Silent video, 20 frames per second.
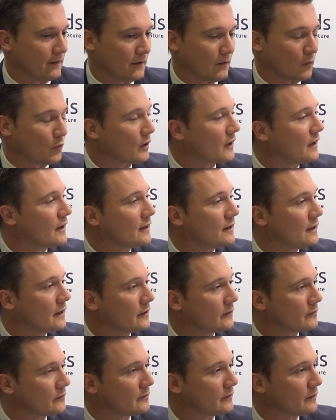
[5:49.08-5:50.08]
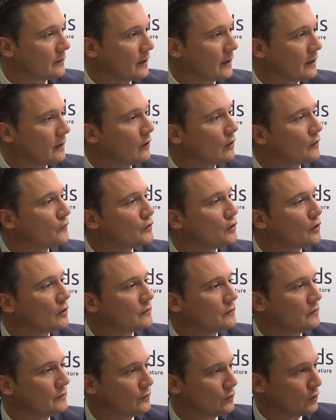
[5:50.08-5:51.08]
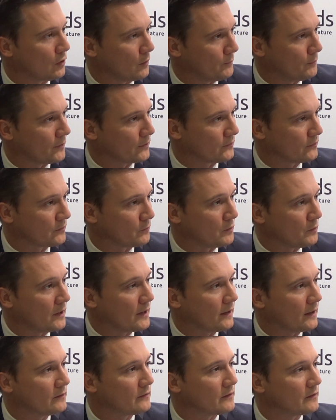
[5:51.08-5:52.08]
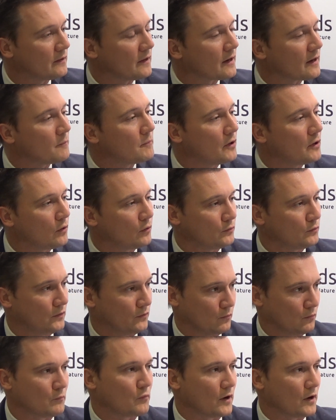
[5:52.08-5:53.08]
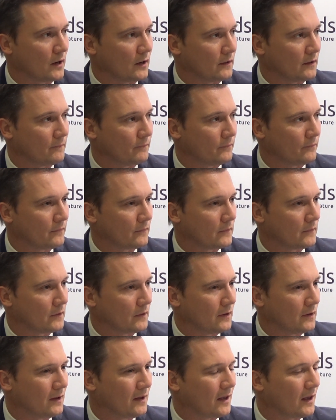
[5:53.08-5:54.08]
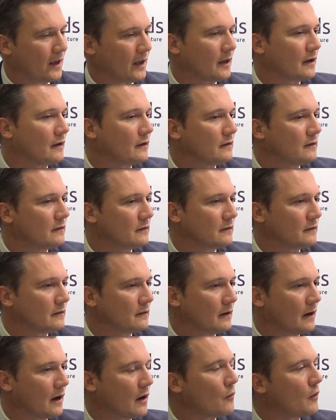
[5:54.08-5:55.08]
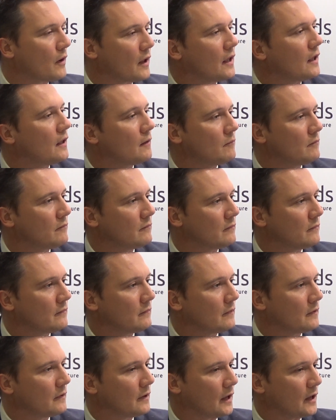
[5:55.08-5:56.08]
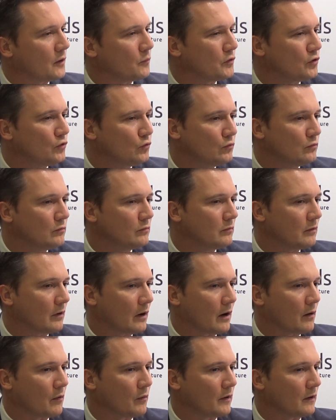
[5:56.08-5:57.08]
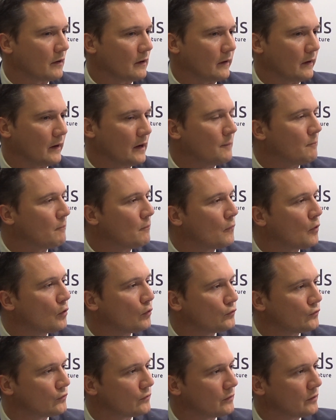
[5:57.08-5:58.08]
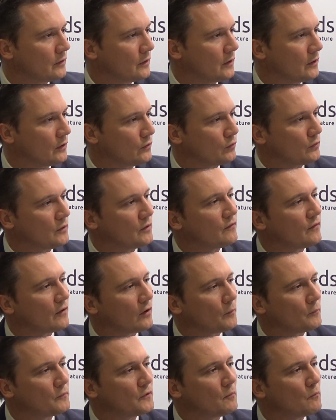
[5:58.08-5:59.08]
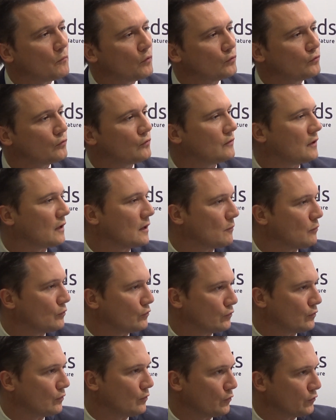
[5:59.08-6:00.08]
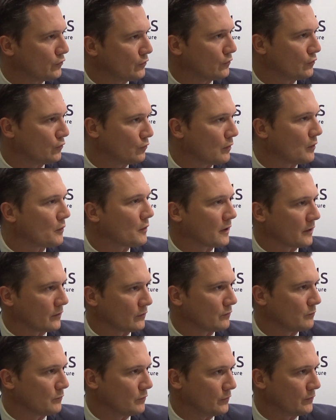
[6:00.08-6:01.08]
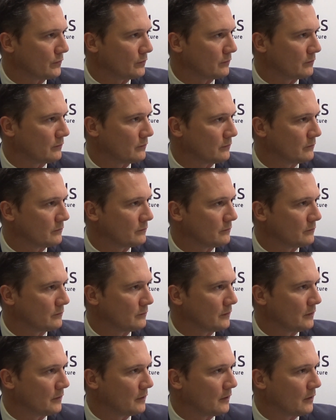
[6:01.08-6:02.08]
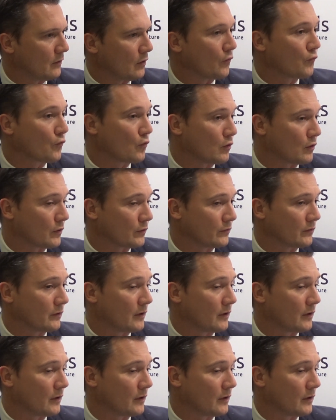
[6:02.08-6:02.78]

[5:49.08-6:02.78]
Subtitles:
organics, and all of the other topics related, they are below this umbrella. Okay. And our aim, and we do our utmost to develop the most sustainable solutions to our customers. Of course,